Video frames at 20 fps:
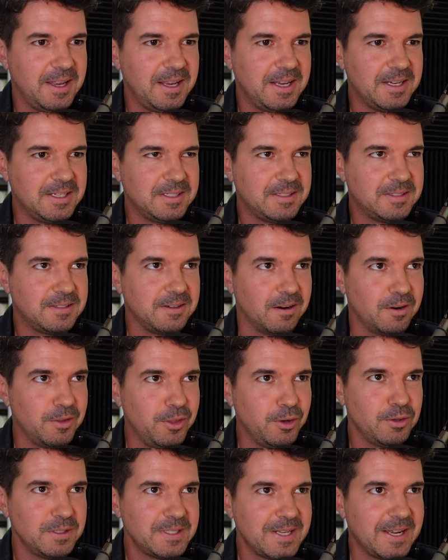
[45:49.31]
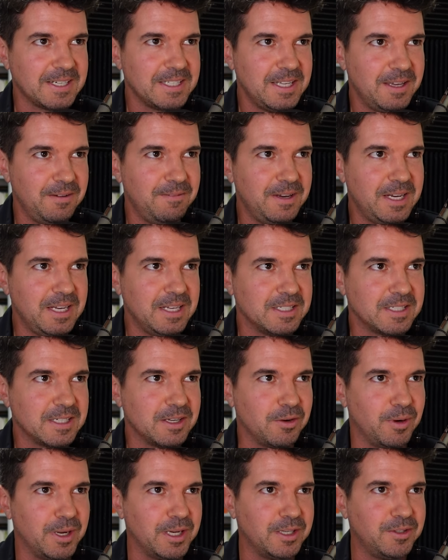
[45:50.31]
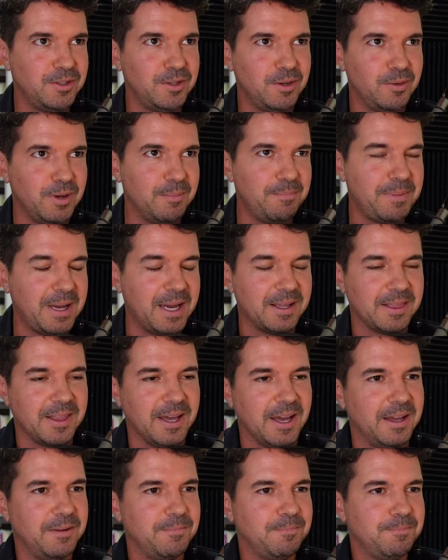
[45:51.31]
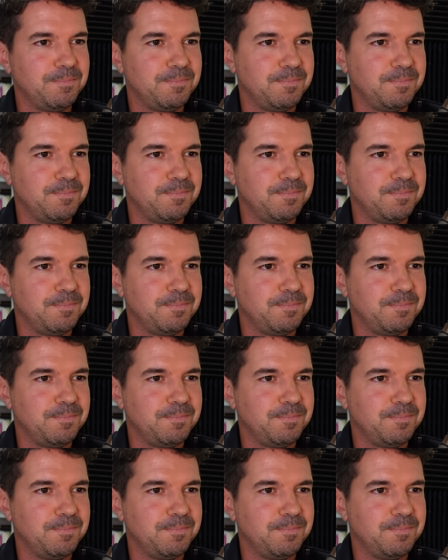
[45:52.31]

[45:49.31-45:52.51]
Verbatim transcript: is are those activities going to impact that?